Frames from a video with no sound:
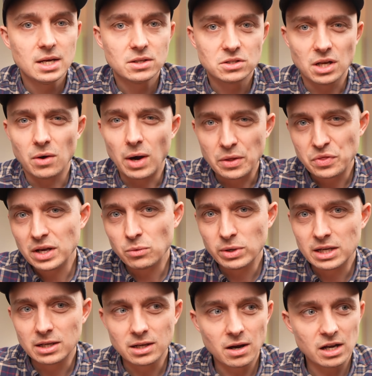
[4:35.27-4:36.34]
So I think
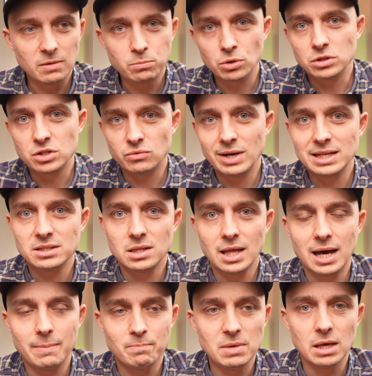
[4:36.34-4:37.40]
we can kind of put to rest
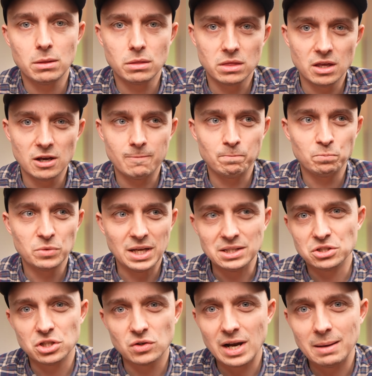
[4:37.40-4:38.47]
that myth that
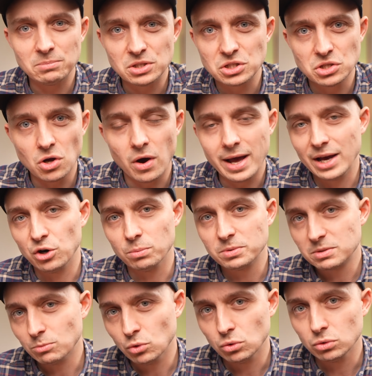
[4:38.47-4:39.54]
Instagram does not help
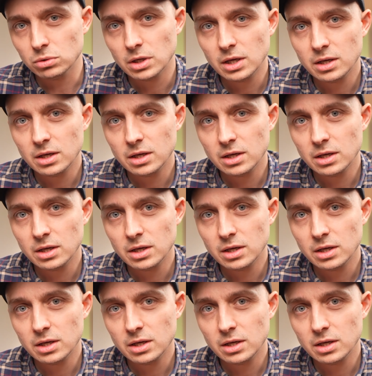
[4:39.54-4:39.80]
small